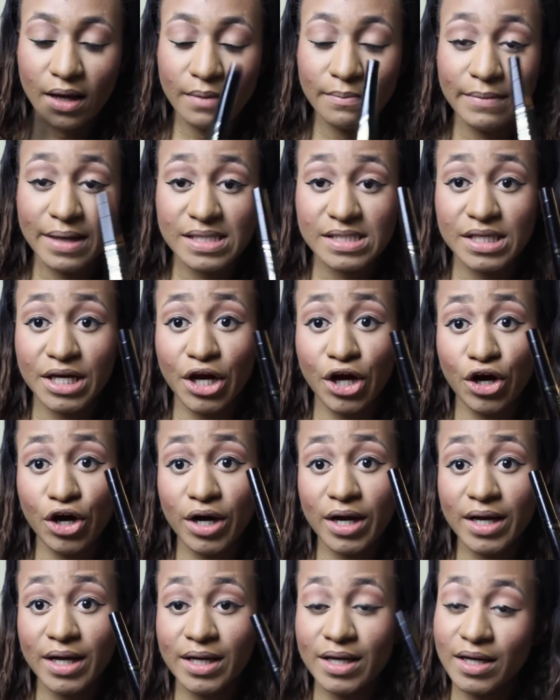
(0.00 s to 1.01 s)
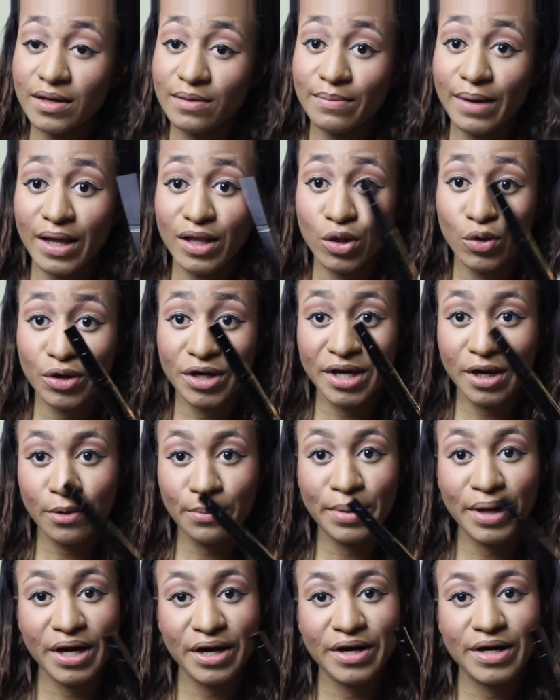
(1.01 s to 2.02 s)
mascara by L'Oreal
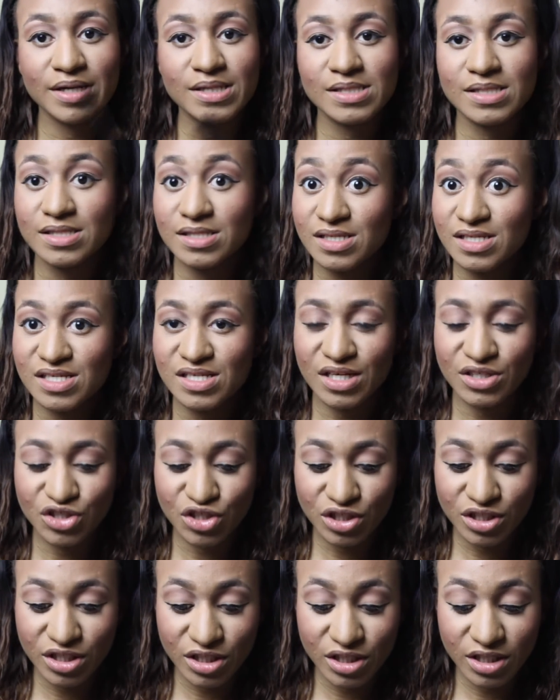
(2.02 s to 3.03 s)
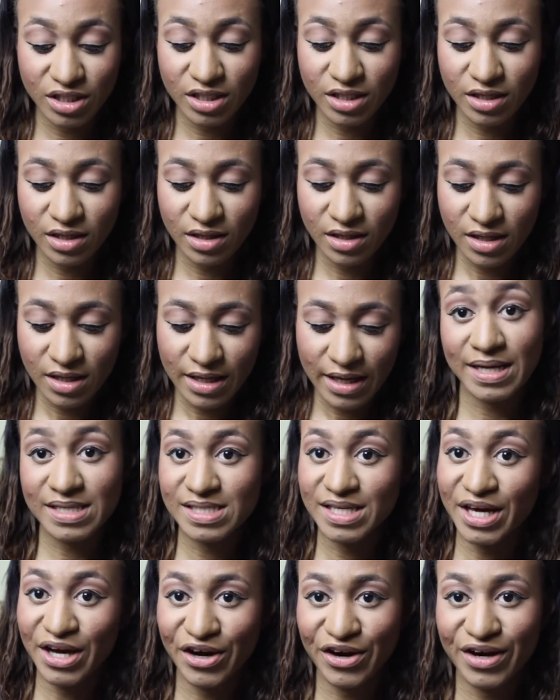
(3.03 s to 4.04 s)
Paris. This is such a good
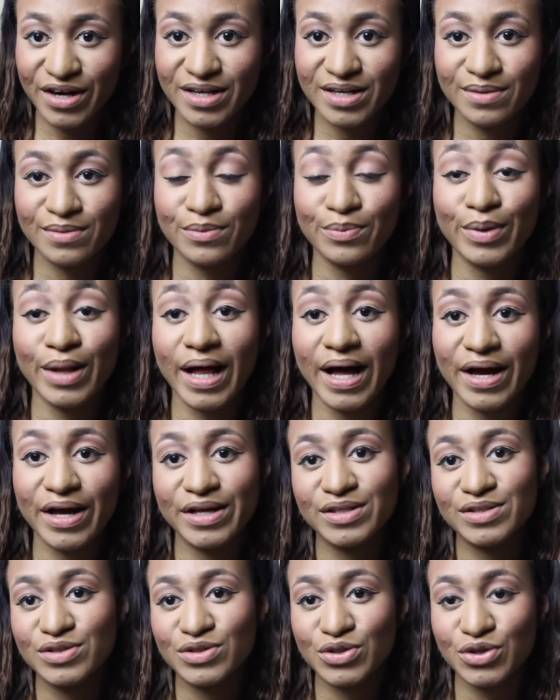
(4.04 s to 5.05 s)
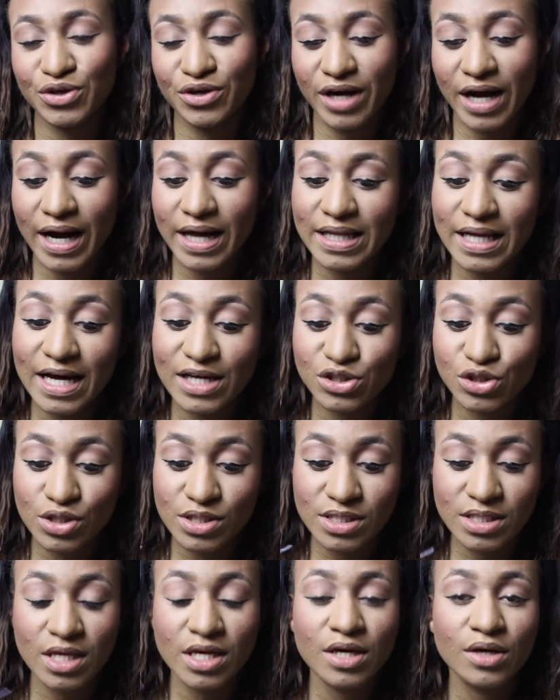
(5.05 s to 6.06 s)
mascara to apply to your
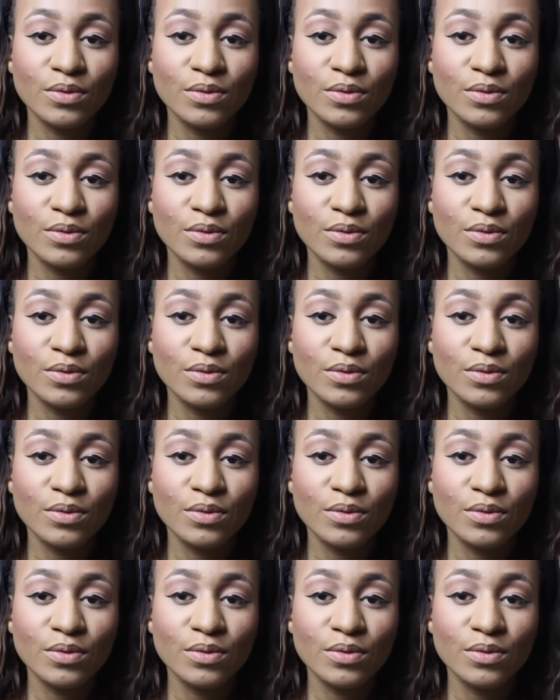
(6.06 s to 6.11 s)
eyelashes.